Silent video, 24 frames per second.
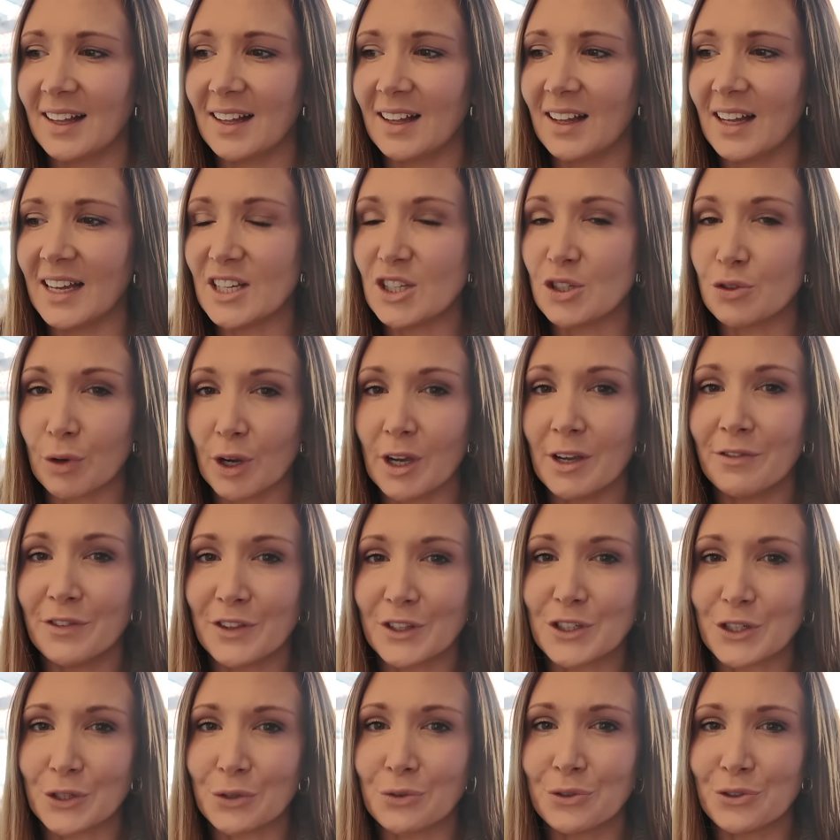I drove the
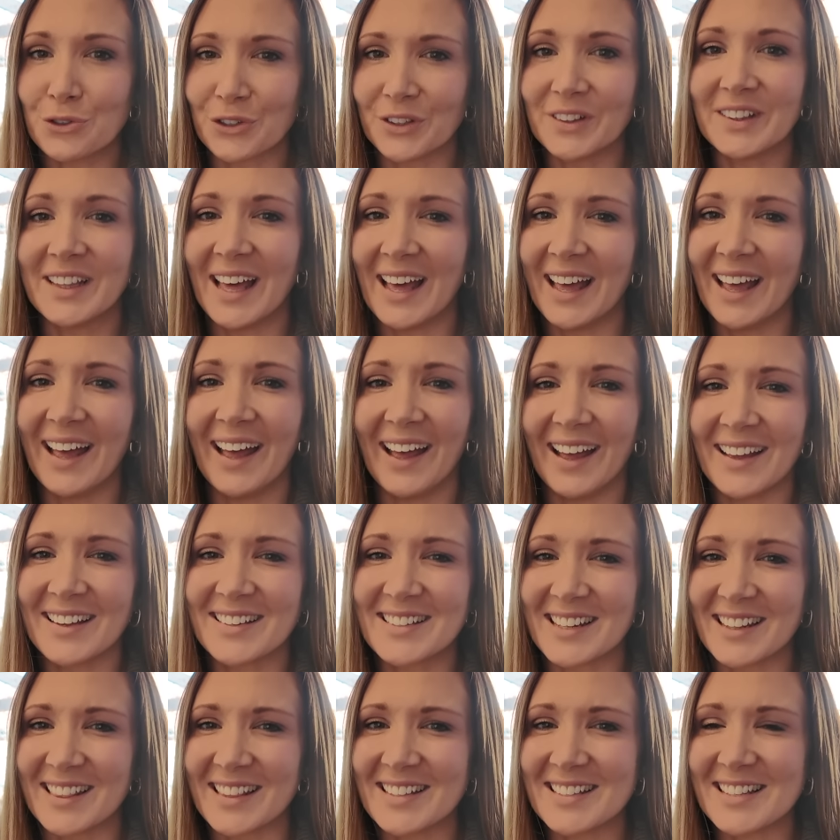children there
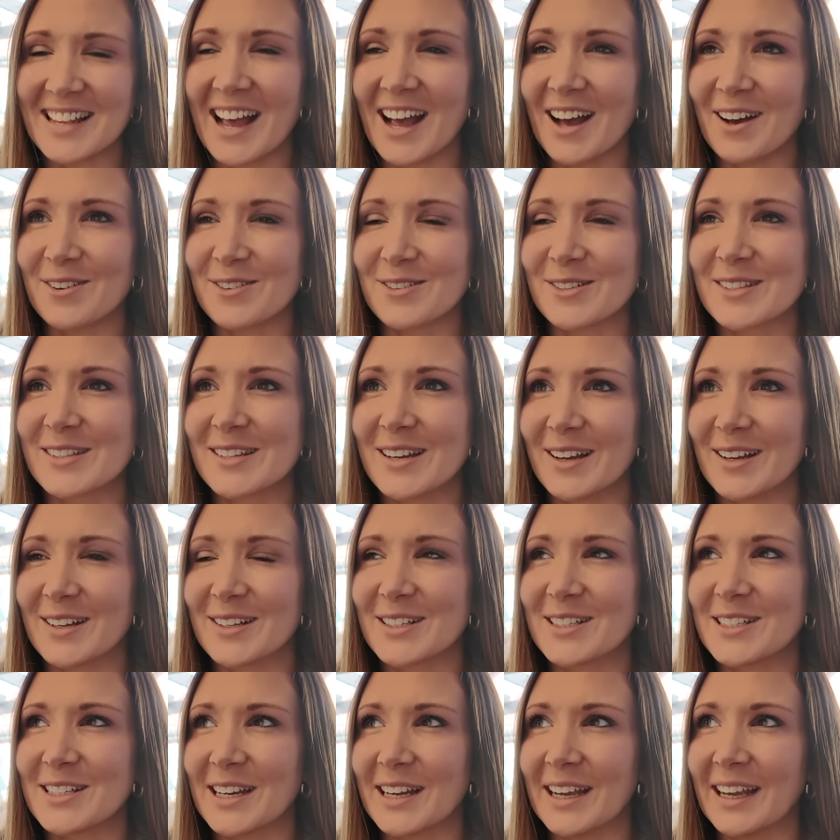to this house
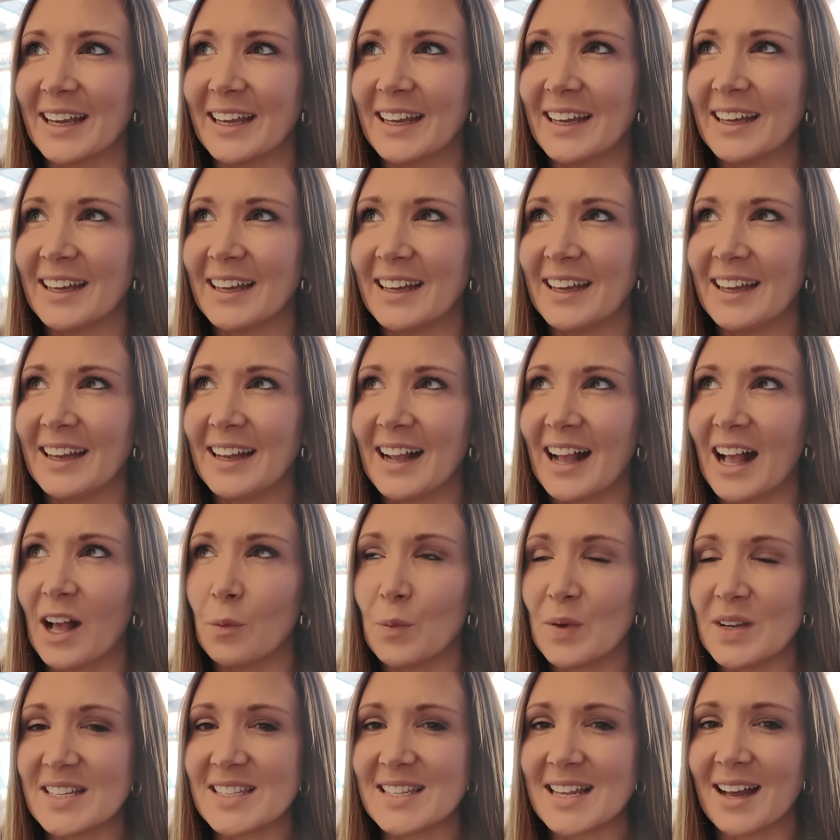last year, and
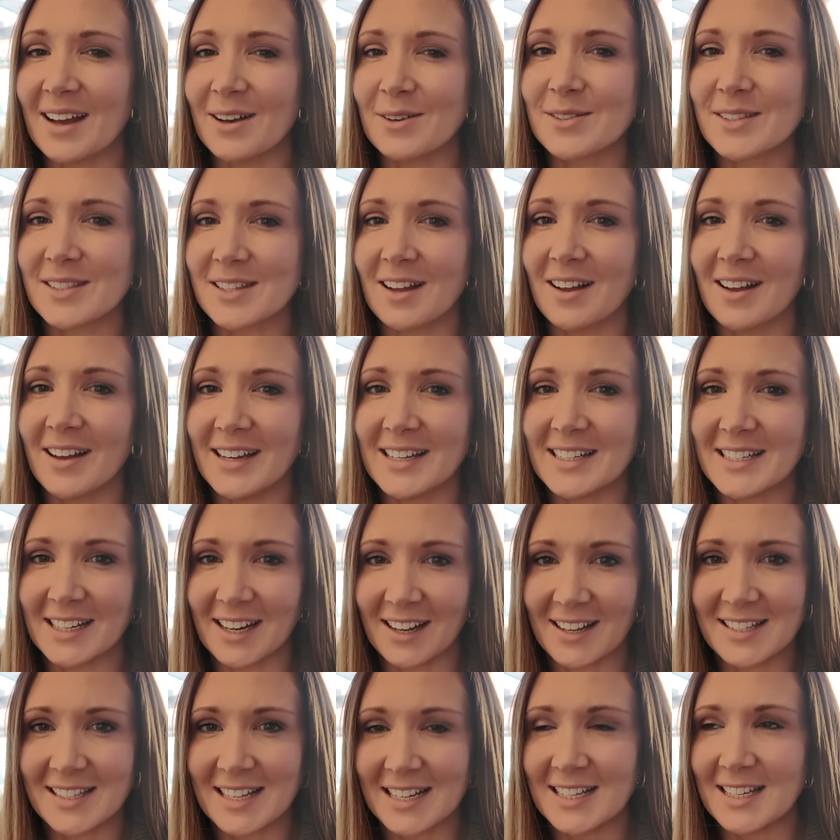we sat outside and
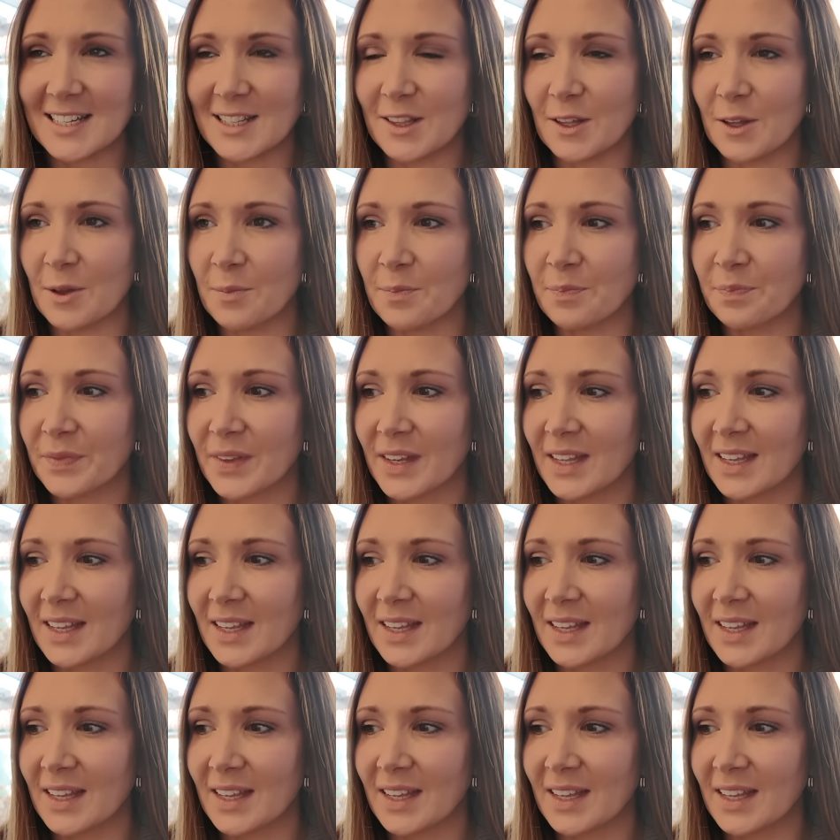I said to them,